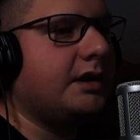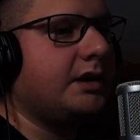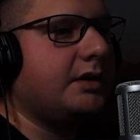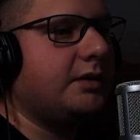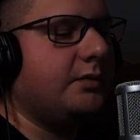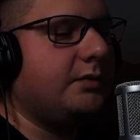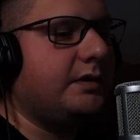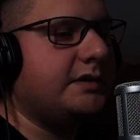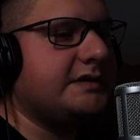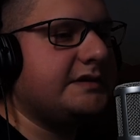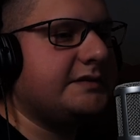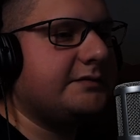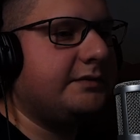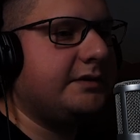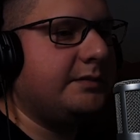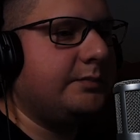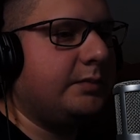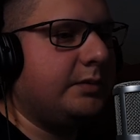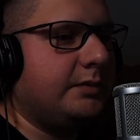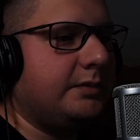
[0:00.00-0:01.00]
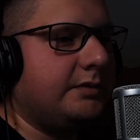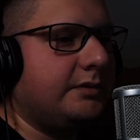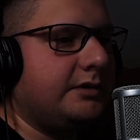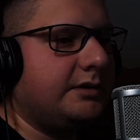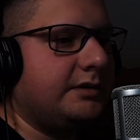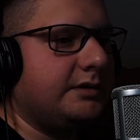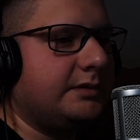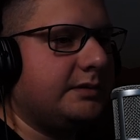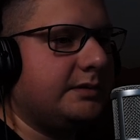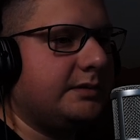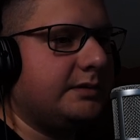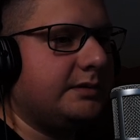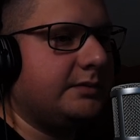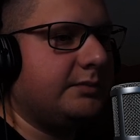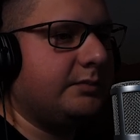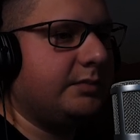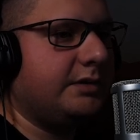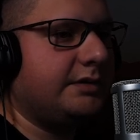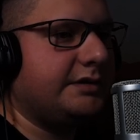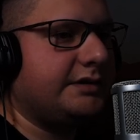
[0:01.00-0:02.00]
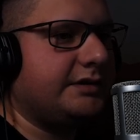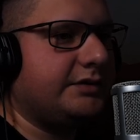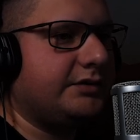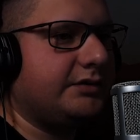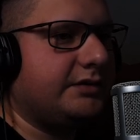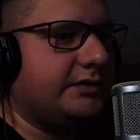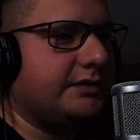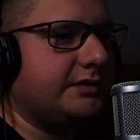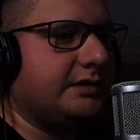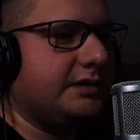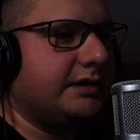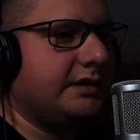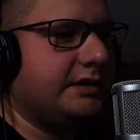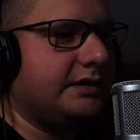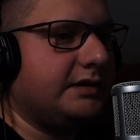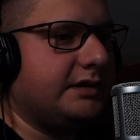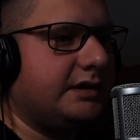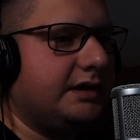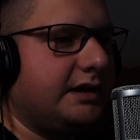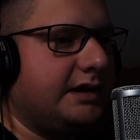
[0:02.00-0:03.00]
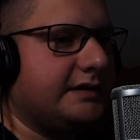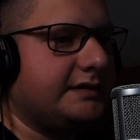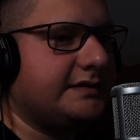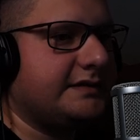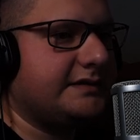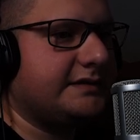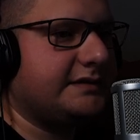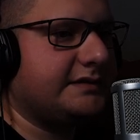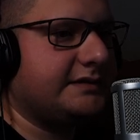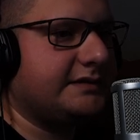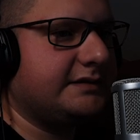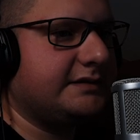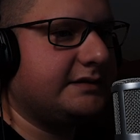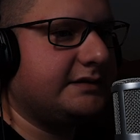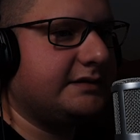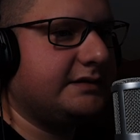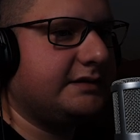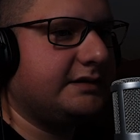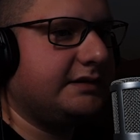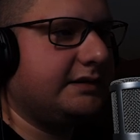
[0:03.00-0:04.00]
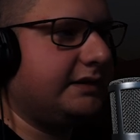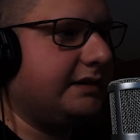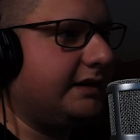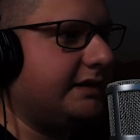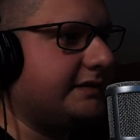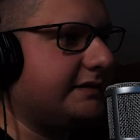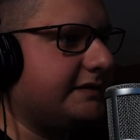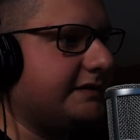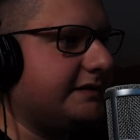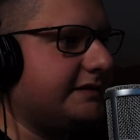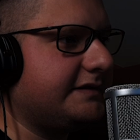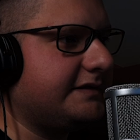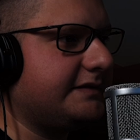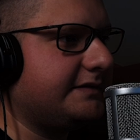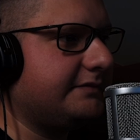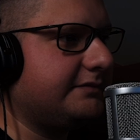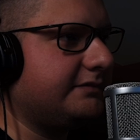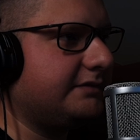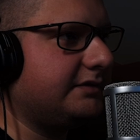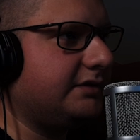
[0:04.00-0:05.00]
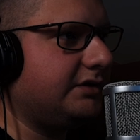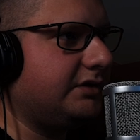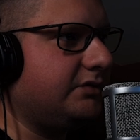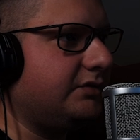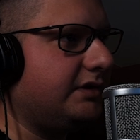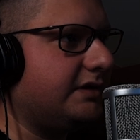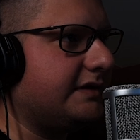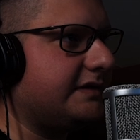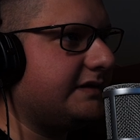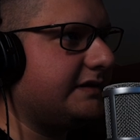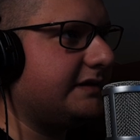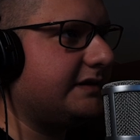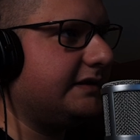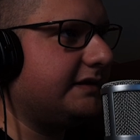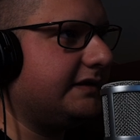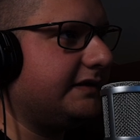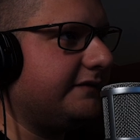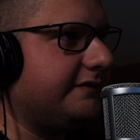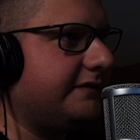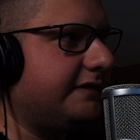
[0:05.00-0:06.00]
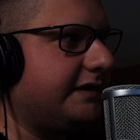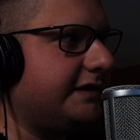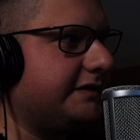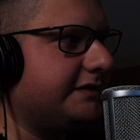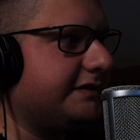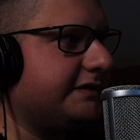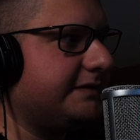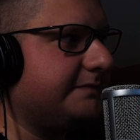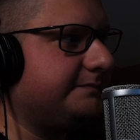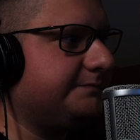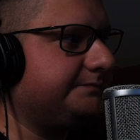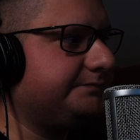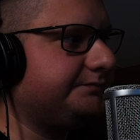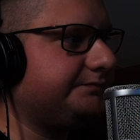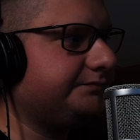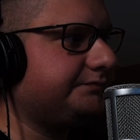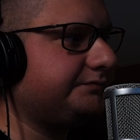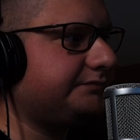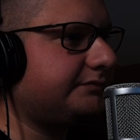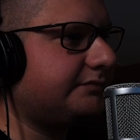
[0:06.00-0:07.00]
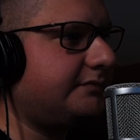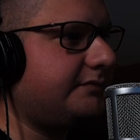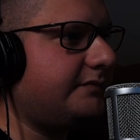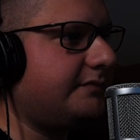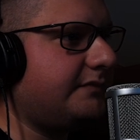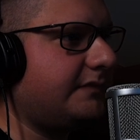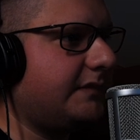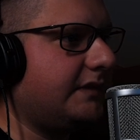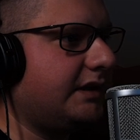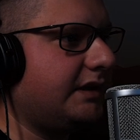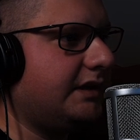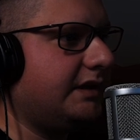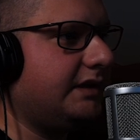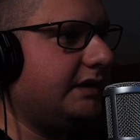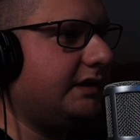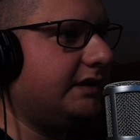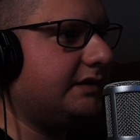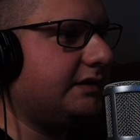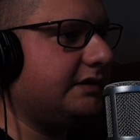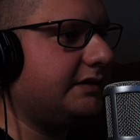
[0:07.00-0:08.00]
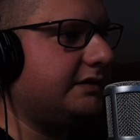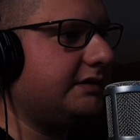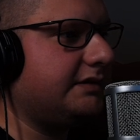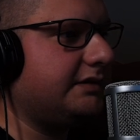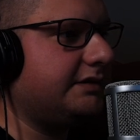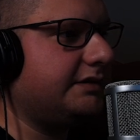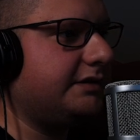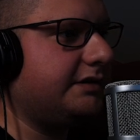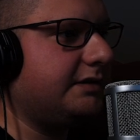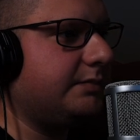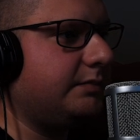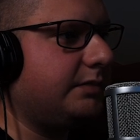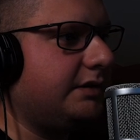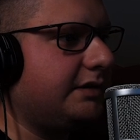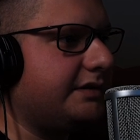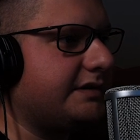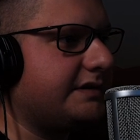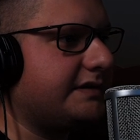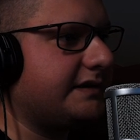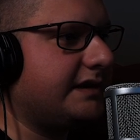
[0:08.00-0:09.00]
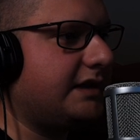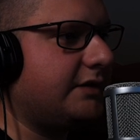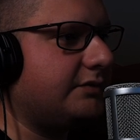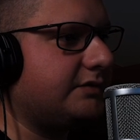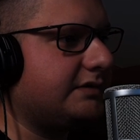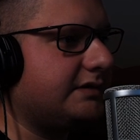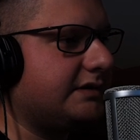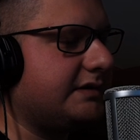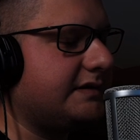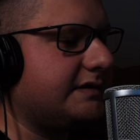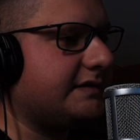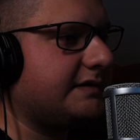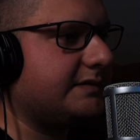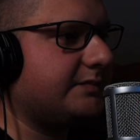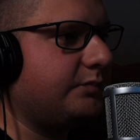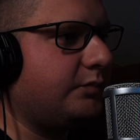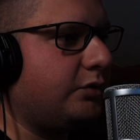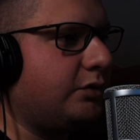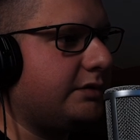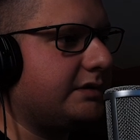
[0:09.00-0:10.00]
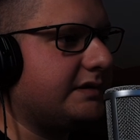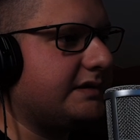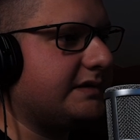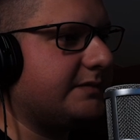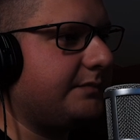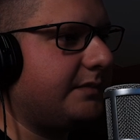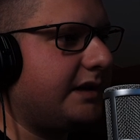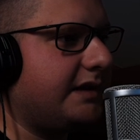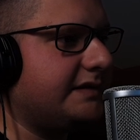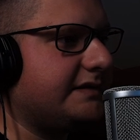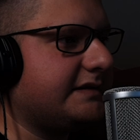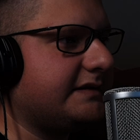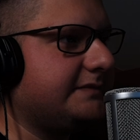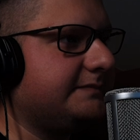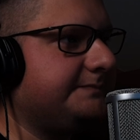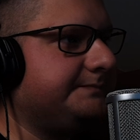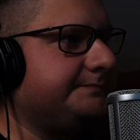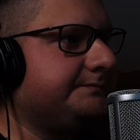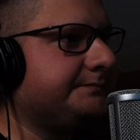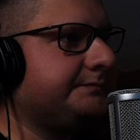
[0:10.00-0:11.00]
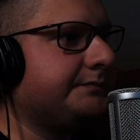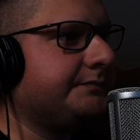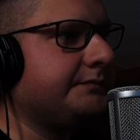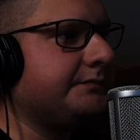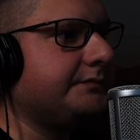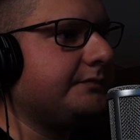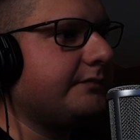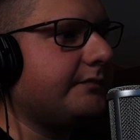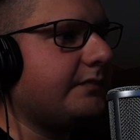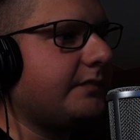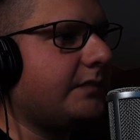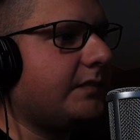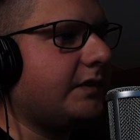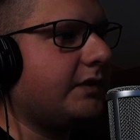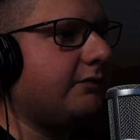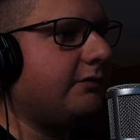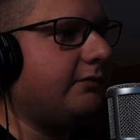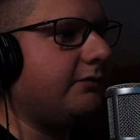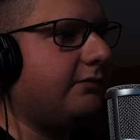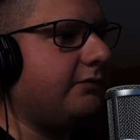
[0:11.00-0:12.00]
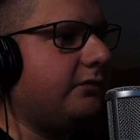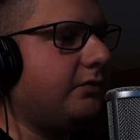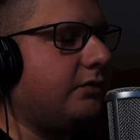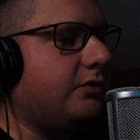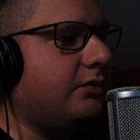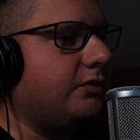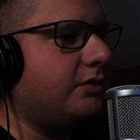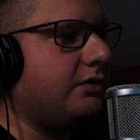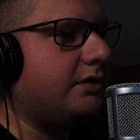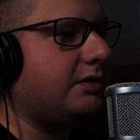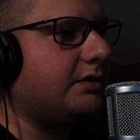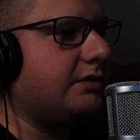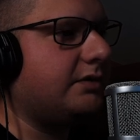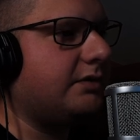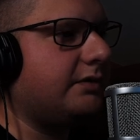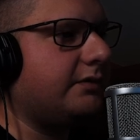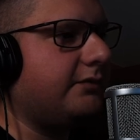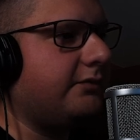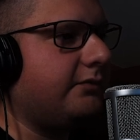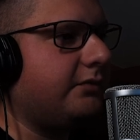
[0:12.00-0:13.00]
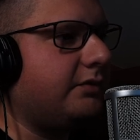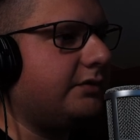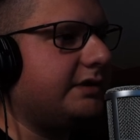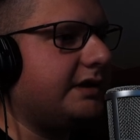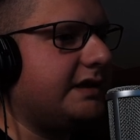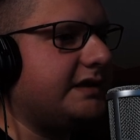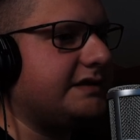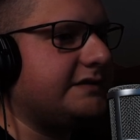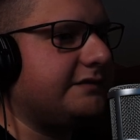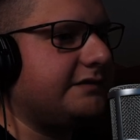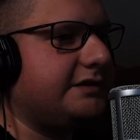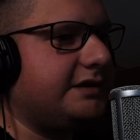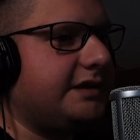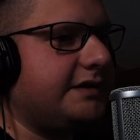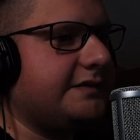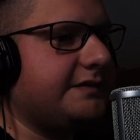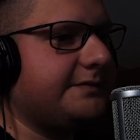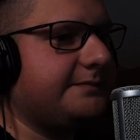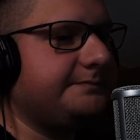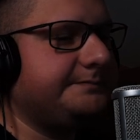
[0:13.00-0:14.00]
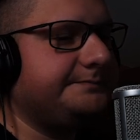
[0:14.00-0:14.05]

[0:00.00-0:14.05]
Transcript: Once we blur it in the x-axis, you can see the effect. It really blurs out this box mask for nice vignette.